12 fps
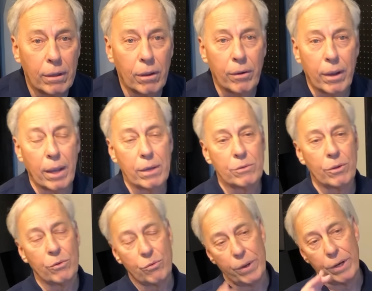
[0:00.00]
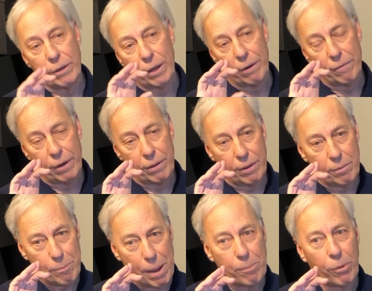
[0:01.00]
Okay, so tweeter, you got a very thin
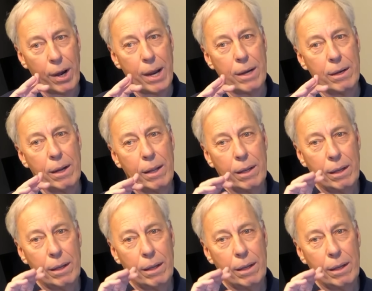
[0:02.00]
membrane.